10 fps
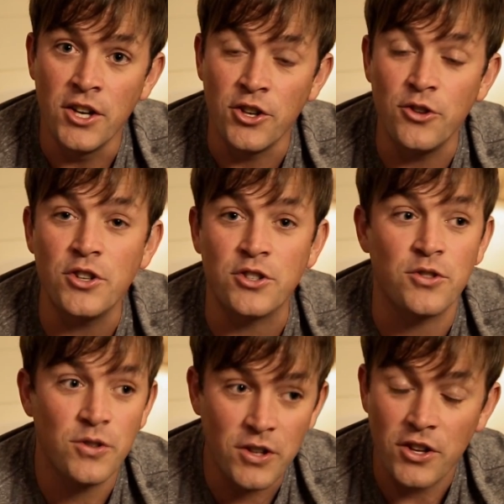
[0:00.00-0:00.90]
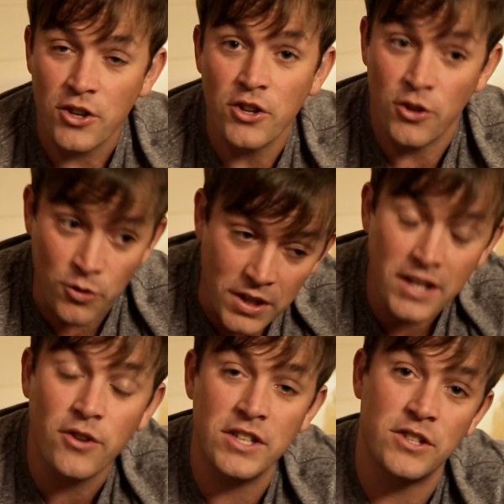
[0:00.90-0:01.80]
you
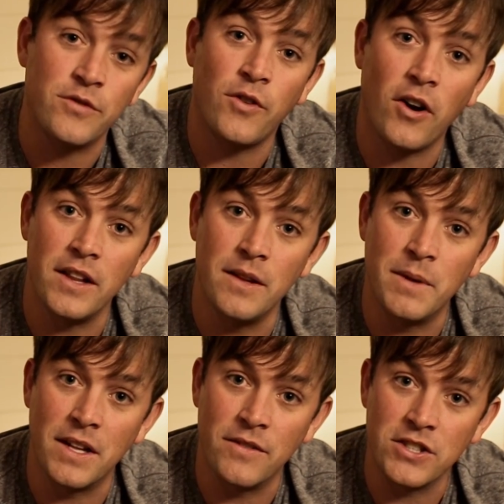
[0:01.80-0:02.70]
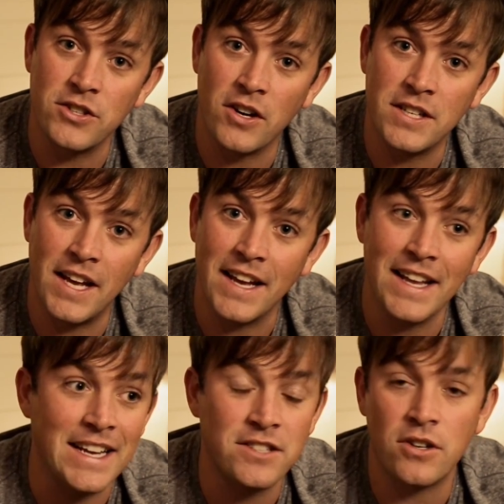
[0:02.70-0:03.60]
literally just farted in the middle of a guitar take.
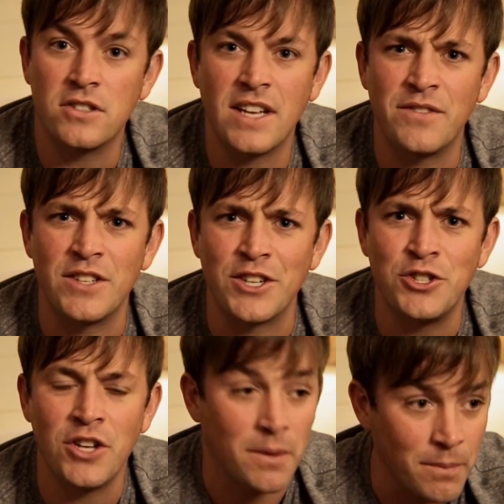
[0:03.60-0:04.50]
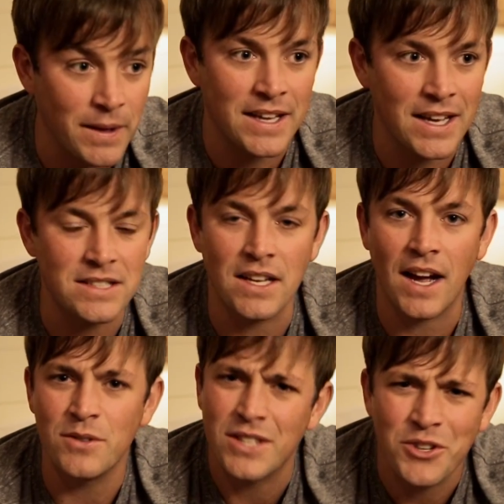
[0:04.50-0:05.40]
And he starts laughing, he's like, shut up. I'm like, yeah.
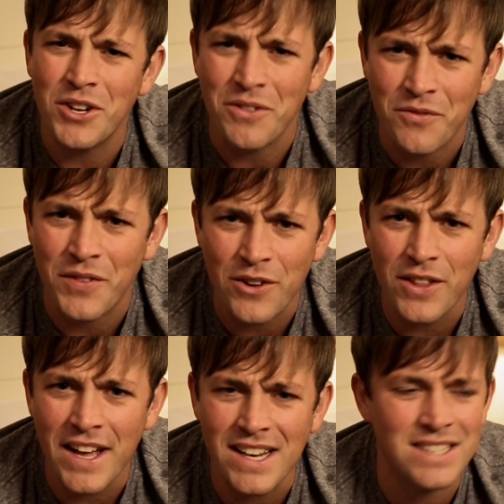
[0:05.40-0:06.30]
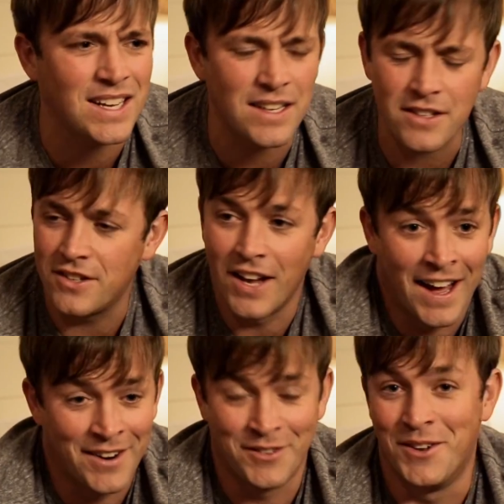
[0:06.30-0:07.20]
I was like, you didn't feel that? And he's like,
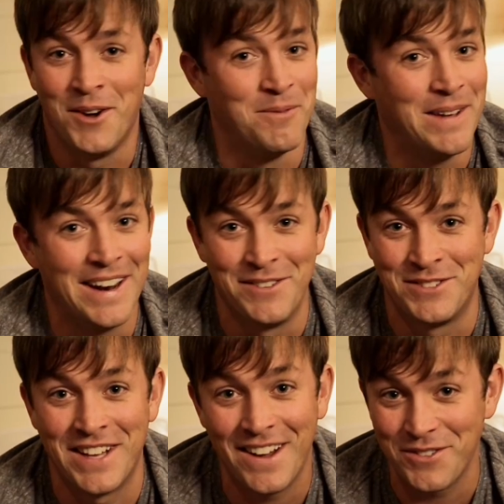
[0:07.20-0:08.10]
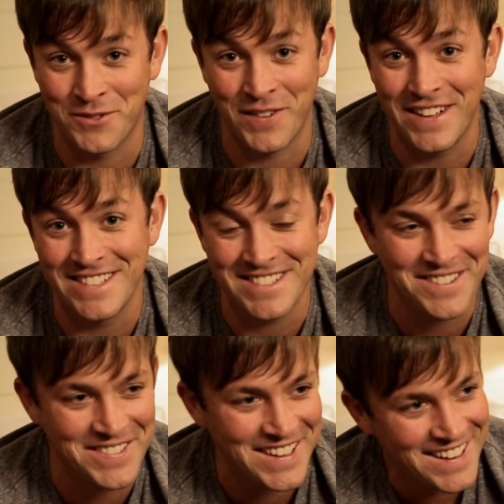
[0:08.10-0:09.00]
I don't know, man, I was feeling
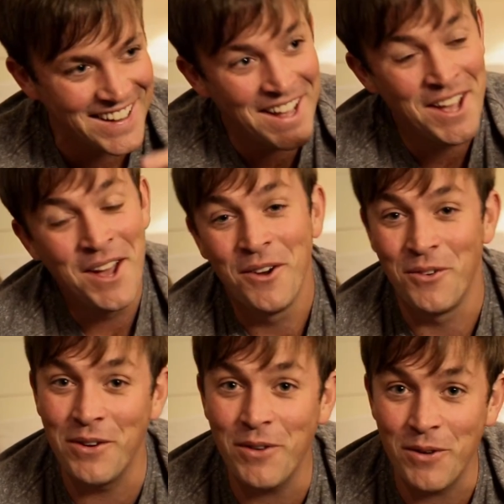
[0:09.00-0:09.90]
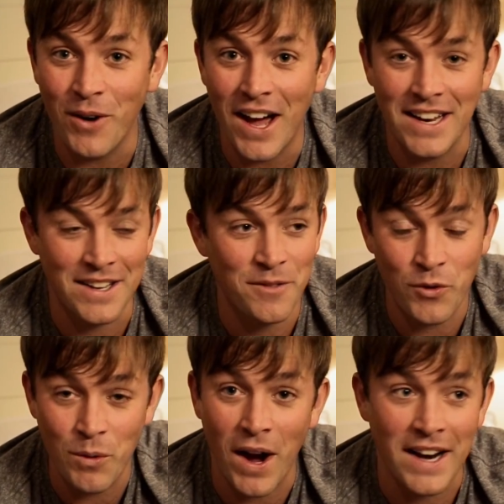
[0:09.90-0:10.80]
something. We rewind
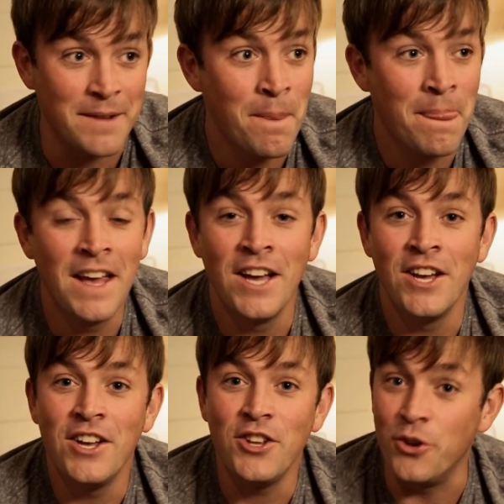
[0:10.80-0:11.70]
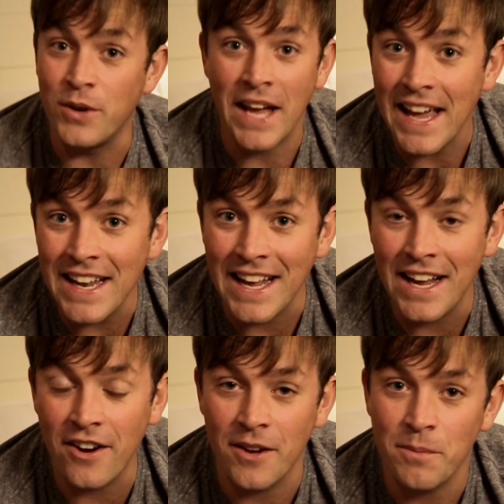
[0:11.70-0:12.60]
it. You can't
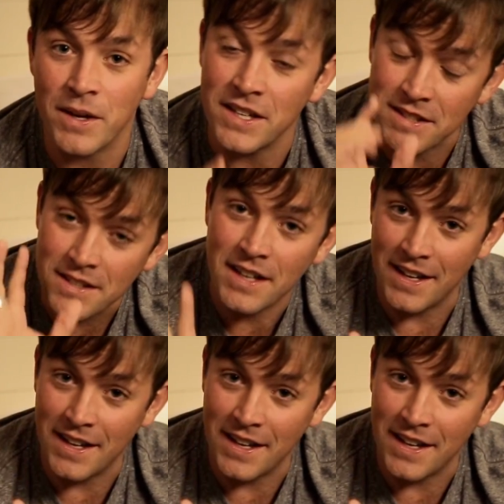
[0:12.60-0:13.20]
hear it because